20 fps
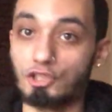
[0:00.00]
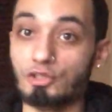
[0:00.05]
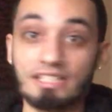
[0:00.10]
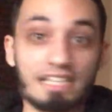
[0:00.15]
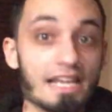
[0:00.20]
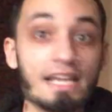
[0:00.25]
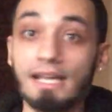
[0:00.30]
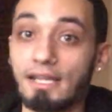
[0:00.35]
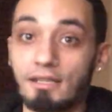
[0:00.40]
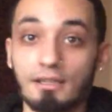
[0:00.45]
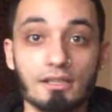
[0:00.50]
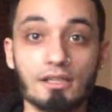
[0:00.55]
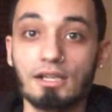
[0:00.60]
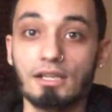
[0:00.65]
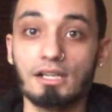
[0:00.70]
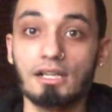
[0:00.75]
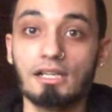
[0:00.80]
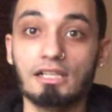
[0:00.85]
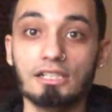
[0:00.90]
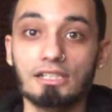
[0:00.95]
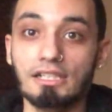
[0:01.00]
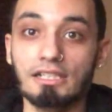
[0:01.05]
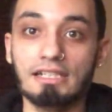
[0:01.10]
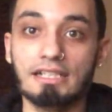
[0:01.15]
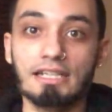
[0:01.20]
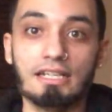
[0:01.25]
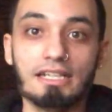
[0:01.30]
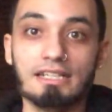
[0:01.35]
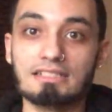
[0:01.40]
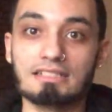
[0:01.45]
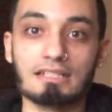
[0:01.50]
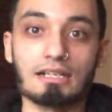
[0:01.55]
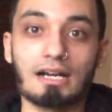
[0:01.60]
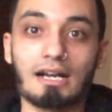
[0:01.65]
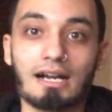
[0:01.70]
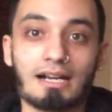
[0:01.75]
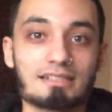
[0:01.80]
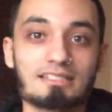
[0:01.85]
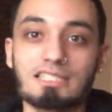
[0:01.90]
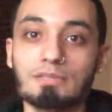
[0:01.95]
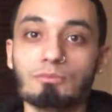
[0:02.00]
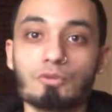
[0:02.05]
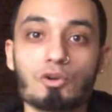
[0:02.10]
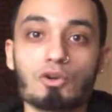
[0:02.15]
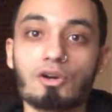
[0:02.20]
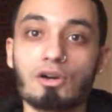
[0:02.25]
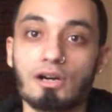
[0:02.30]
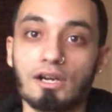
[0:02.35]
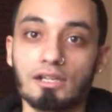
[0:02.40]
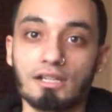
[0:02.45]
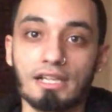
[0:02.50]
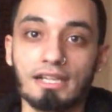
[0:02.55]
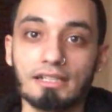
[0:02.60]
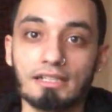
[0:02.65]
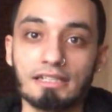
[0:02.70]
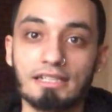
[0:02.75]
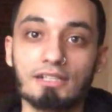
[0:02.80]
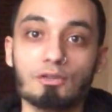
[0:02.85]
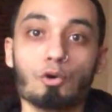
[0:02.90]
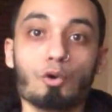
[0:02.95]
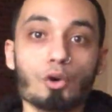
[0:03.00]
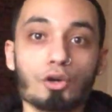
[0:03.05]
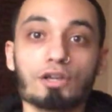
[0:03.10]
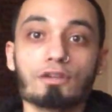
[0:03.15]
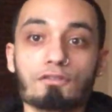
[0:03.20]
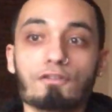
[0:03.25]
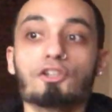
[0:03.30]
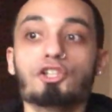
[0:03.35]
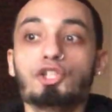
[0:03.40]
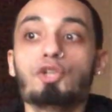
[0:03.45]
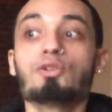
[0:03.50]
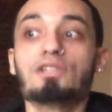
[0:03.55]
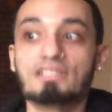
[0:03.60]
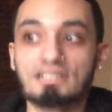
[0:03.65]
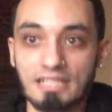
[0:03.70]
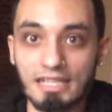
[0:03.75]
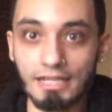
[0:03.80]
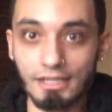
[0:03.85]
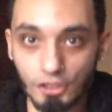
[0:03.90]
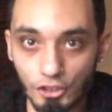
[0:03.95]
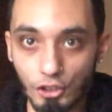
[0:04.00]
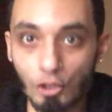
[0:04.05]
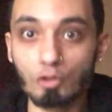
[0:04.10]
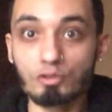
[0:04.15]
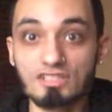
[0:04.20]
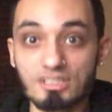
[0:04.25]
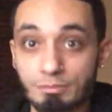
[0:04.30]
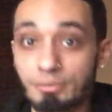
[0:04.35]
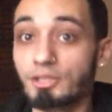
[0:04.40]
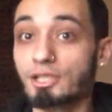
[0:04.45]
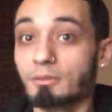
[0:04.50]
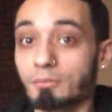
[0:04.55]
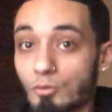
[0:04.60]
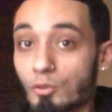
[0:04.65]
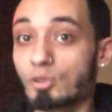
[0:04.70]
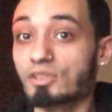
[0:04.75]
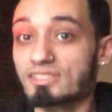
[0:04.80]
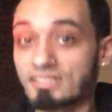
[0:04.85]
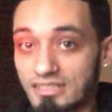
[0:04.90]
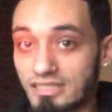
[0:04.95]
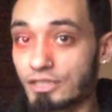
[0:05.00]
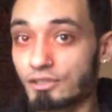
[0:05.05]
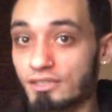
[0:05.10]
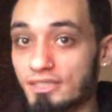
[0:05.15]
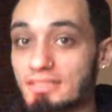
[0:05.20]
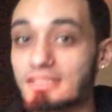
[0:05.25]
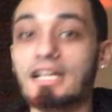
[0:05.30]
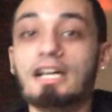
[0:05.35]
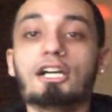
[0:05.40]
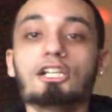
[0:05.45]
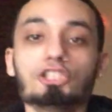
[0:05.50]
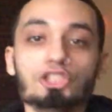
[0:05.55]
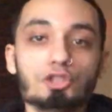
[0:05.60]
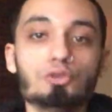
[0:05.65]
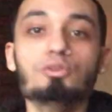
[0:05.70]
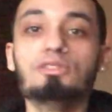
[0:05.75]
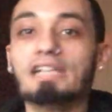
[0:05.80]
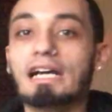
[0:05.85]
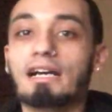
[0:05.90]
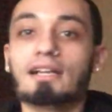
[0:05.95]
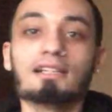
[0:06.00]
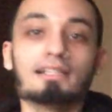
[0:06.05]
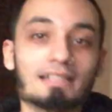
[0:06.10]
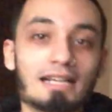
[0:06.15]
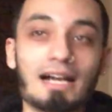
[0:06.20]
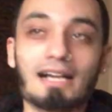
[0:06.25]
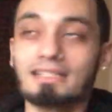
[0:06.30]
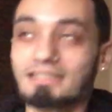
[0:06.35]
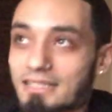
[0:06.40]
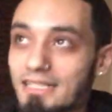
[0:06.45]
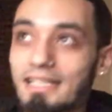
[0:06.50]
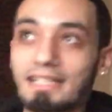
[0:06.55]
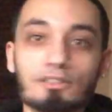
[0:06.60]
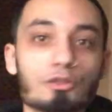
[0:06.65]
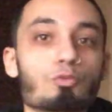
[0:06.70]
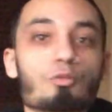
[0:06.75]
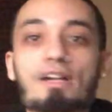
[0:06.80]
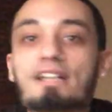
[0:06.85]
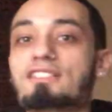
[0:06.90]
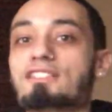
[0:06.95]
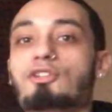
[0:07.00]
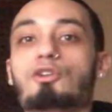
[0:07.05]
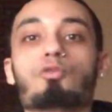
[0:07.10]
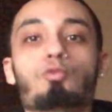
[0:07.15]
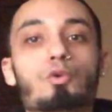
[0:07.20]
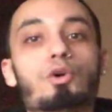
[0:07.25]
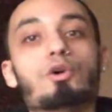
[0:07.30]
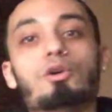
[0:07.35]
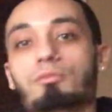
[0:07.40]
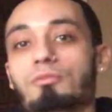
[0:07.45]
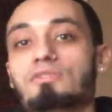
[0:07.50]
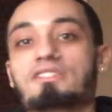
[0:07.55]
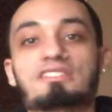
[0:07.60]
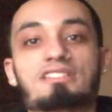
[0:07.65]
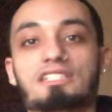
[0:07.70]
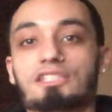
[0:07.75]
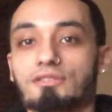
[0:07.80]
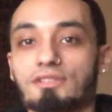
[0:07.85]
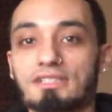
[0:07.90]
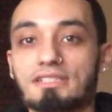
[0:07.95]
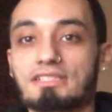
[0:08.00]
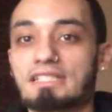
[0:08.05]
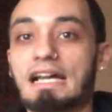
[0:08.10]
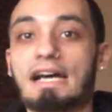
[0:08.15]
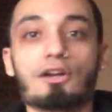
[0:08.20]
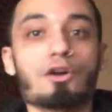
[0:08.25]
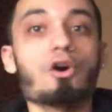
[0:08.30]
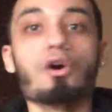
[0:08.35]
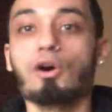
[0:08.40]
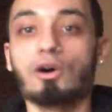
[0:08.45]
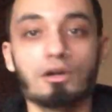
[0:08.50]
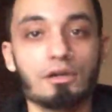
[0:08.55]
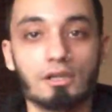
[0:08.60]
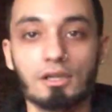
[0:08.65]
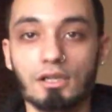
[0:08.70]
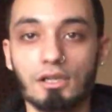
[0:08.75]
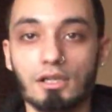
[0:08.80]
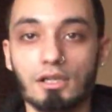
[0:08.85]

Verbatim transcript: You can't it's an oxymoron like in order for you to take your spirit more serious you gotta not take the rest of the world serious at all